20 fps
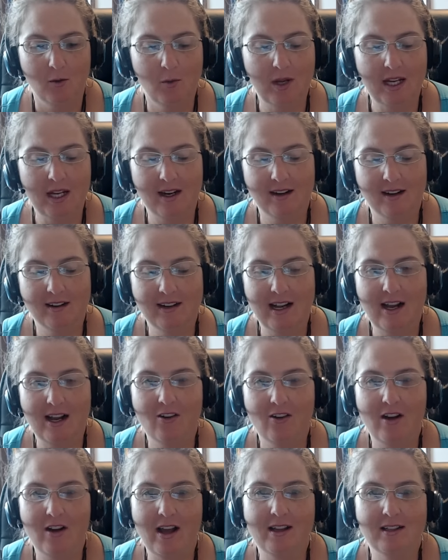We are
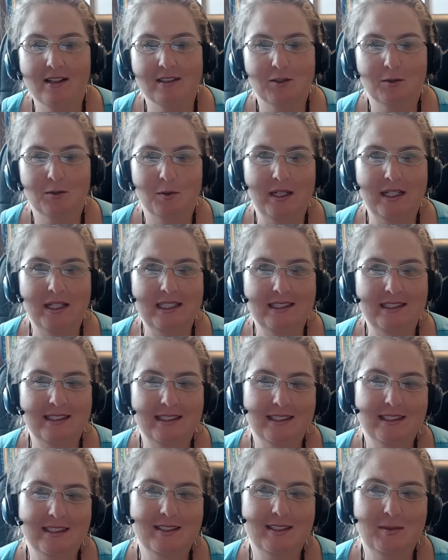now at
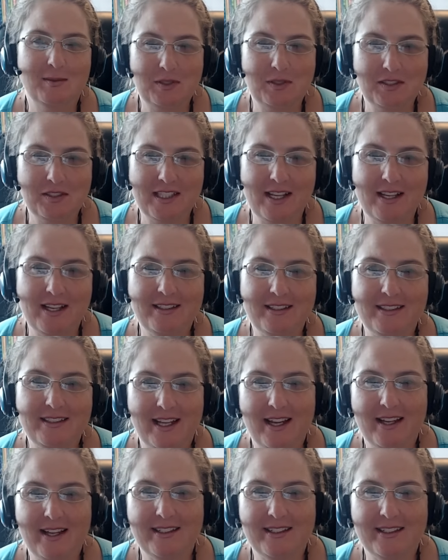26%